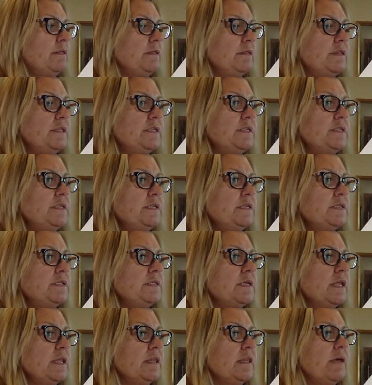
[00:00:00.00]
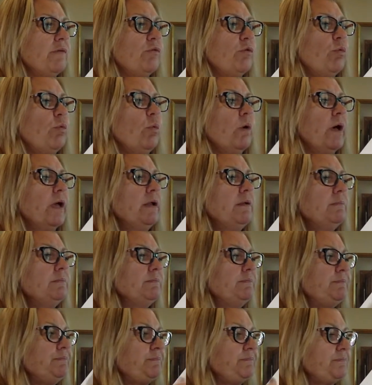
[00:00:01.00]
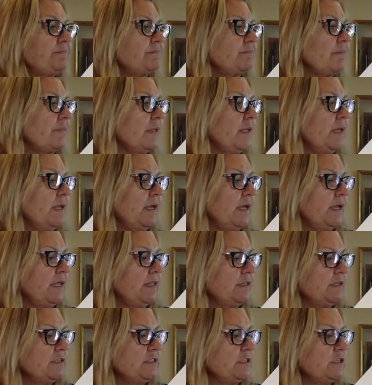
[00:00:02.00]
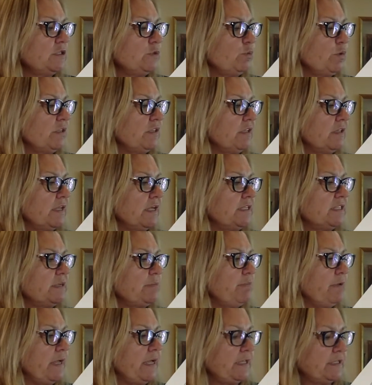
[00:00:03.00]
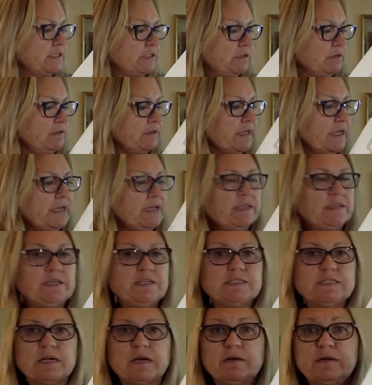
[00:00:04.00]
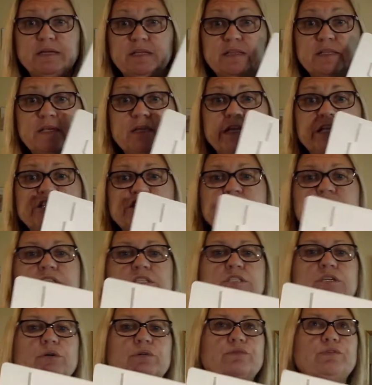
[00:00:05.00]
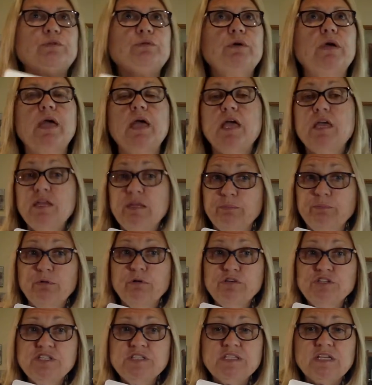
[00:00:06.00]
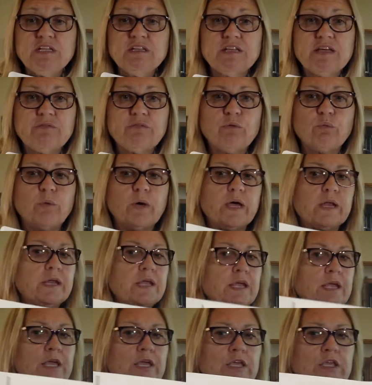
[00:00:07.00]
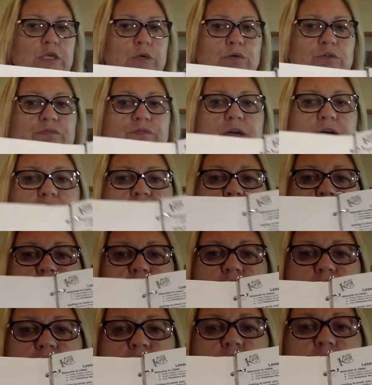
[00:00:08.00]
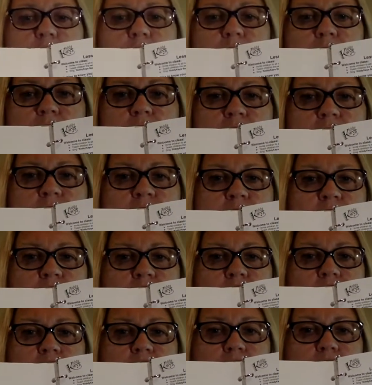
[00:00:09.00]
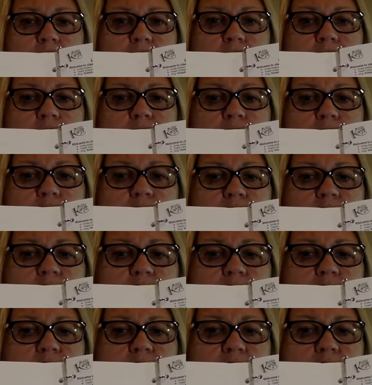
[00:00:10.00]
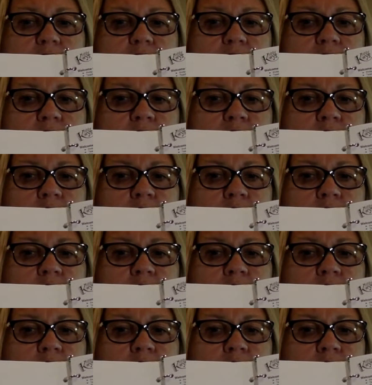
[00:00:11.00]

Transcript: this is level 1. And this is what the lesson plans look like. And these are in the kitchen. So if you end up purchasing level 1, you would find these lesson plans. They look like this.